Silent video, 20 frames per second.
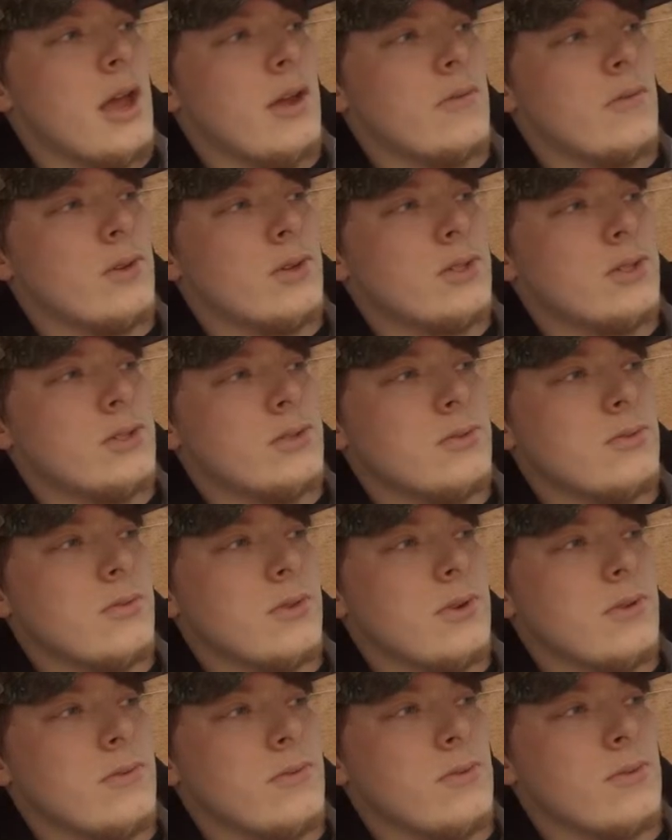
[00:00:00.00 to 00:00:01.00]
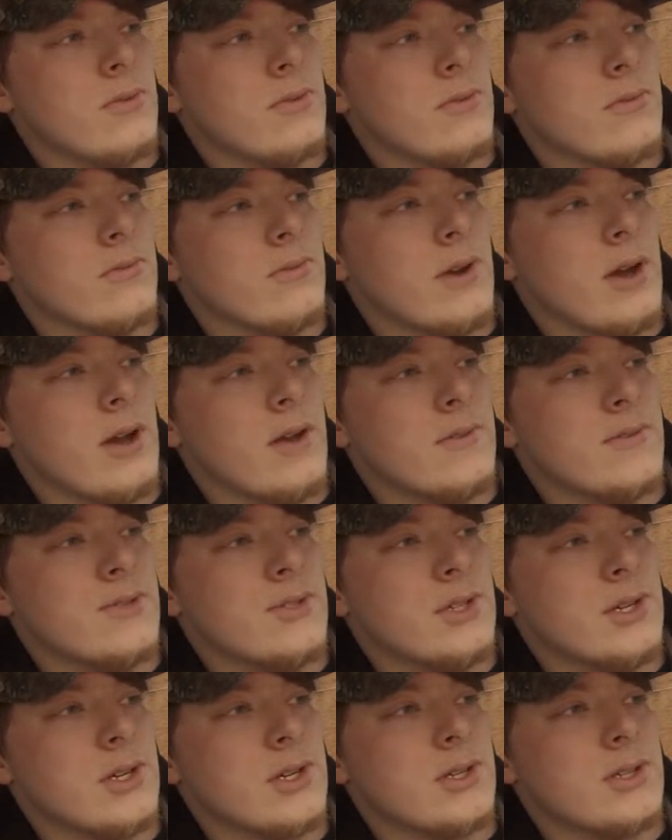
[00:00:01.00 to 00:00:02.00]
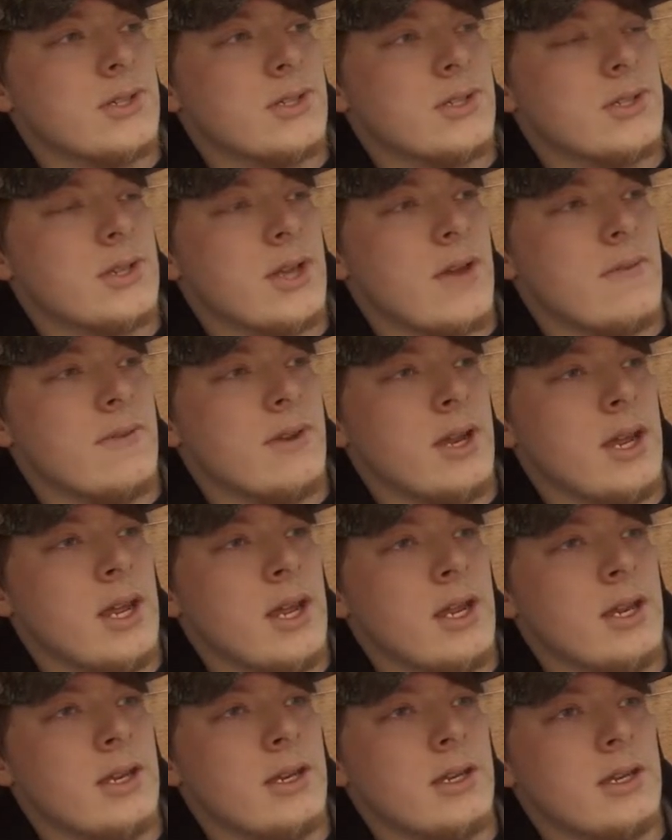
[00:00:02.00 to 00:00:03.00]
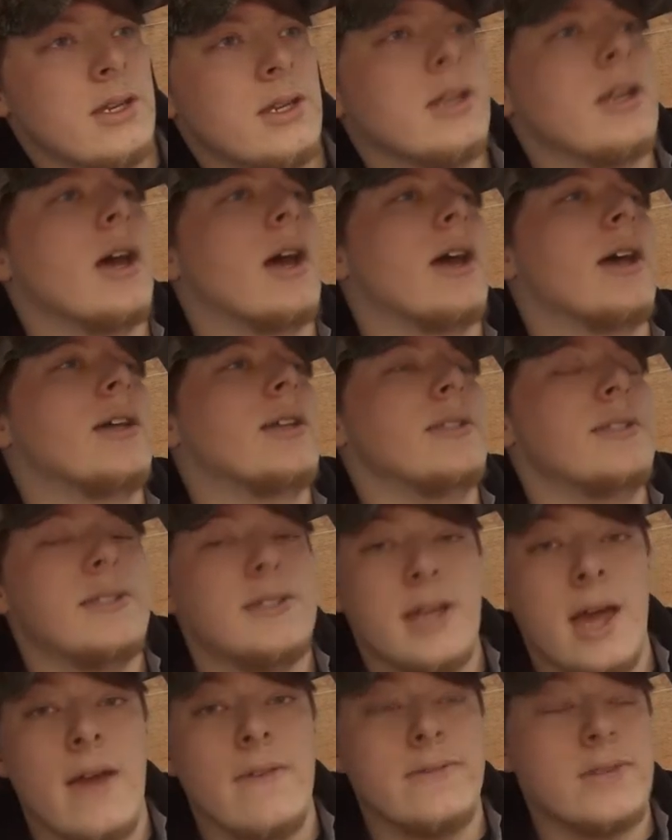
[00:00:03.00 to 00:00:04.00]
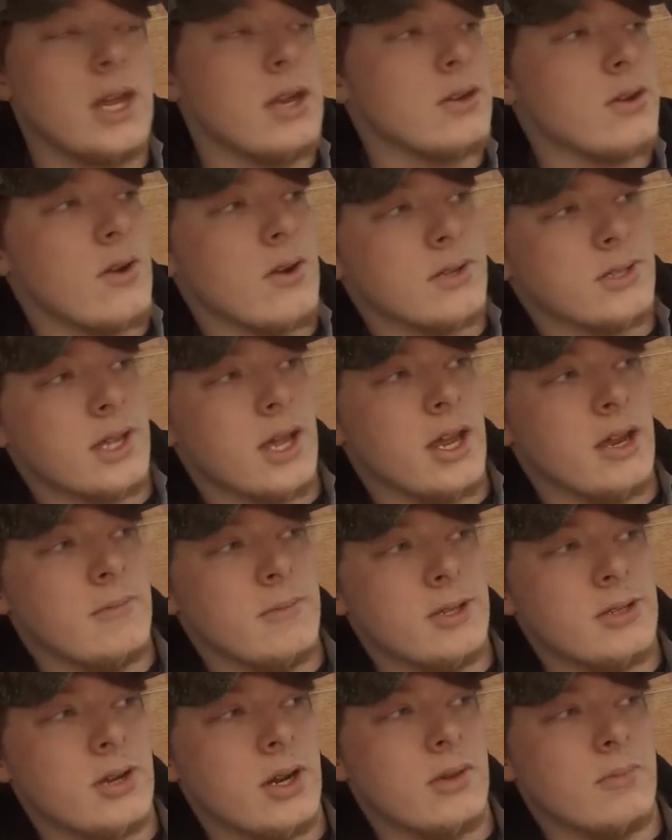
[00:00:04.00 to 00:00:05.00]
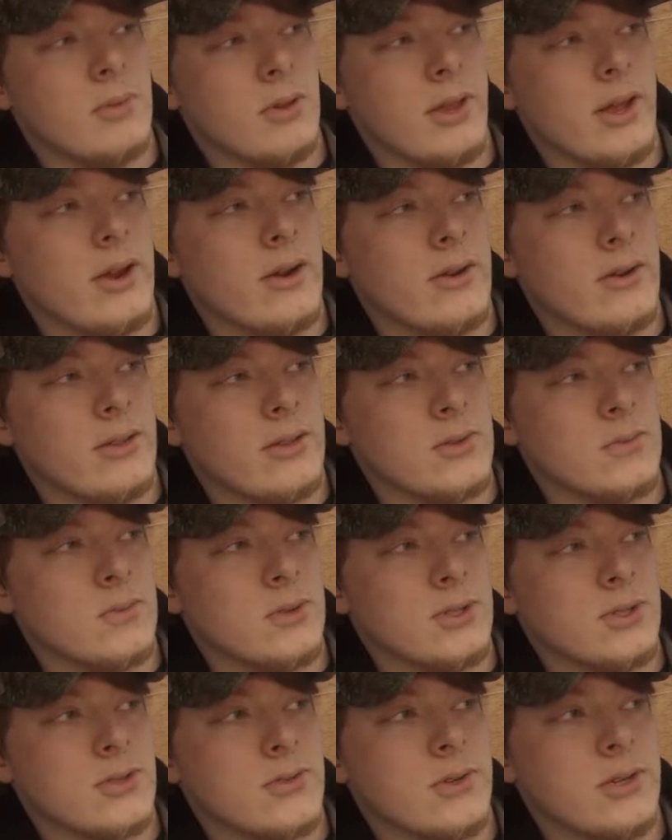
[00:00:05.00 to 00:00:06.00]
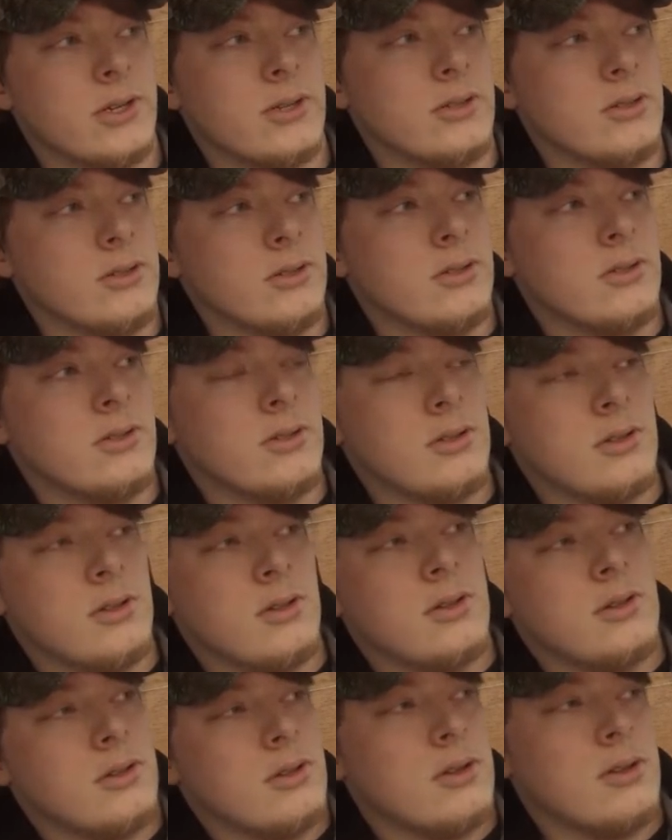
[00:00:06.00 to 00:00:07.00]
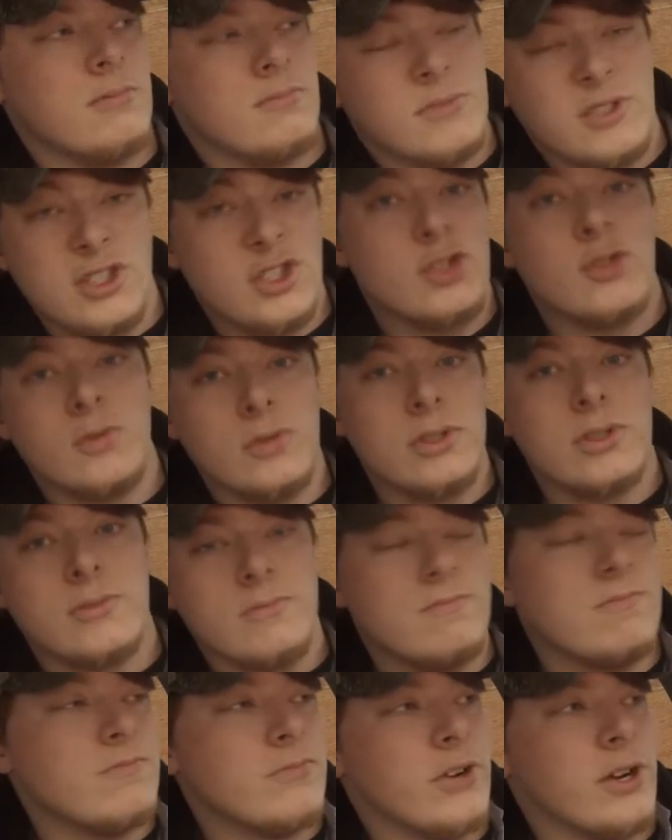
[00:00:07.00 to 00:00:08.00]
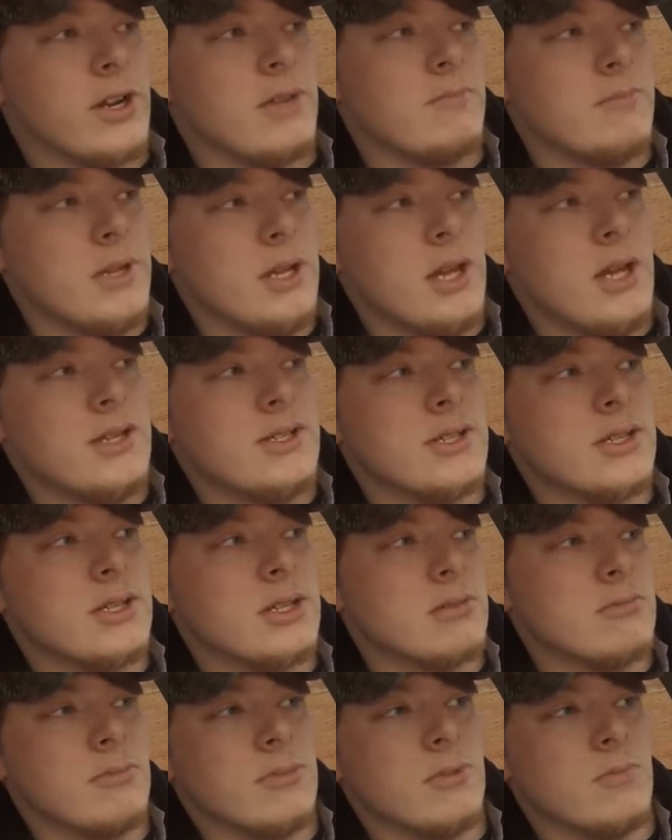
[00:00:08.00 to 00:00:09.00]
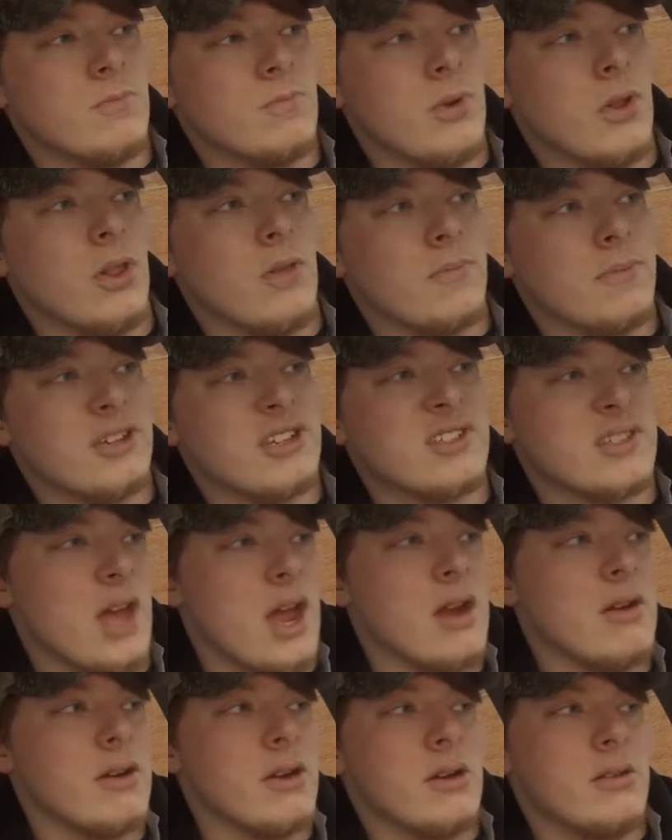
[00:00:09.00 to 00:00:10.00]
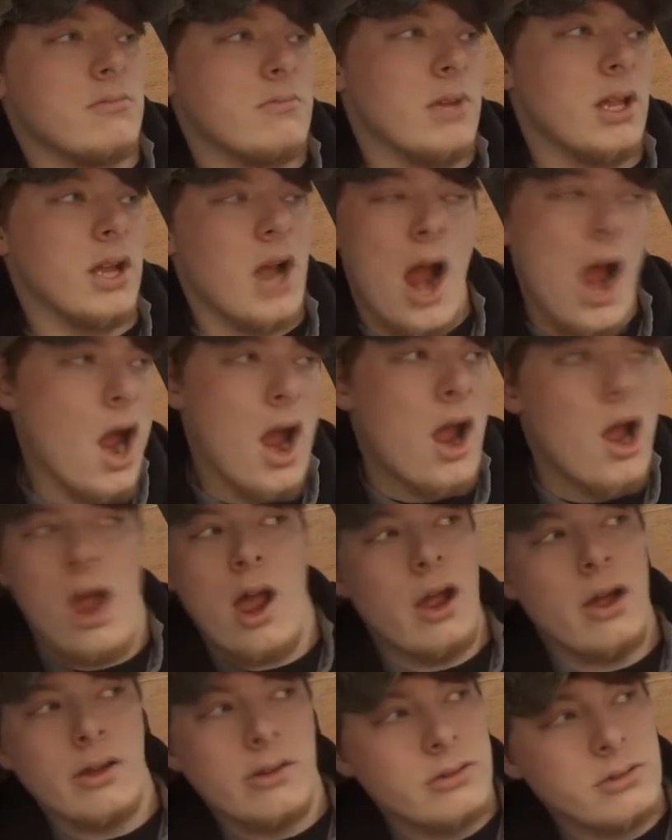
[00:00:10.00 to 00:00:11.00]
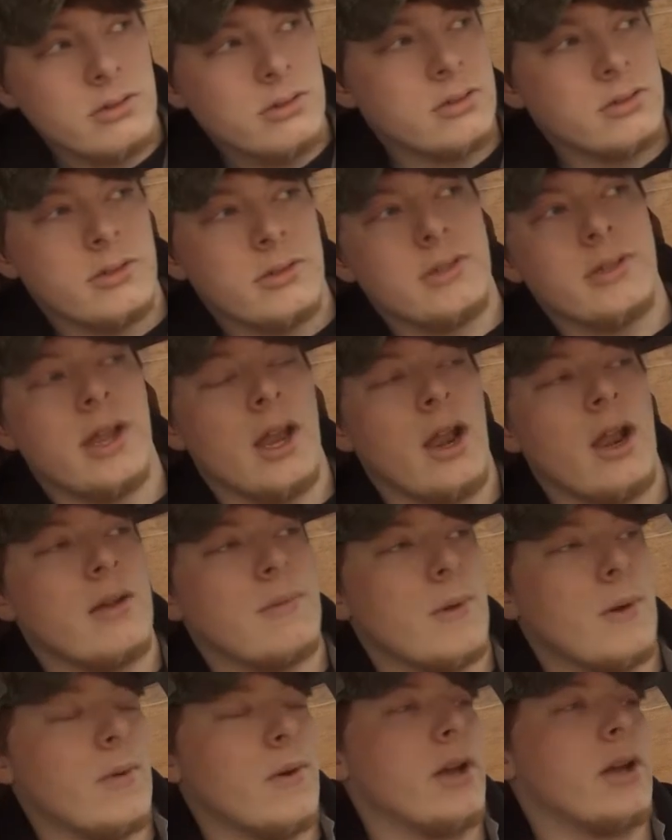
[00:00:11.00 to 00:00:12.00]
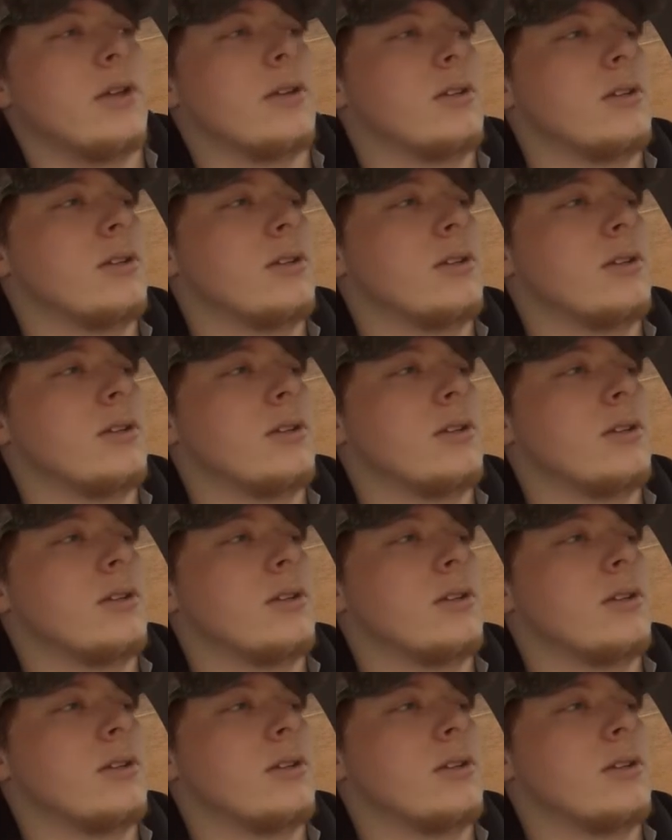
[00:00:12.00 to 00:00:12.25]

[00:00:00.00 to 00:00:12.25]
have 1, 2, 3, 4, 5, 6, 7, 8, 9... I have 10 cars ahead of me trying to pull out on this one street. To go on the frickin' PA system and pull up the siren and be like, ah! Get out of my way.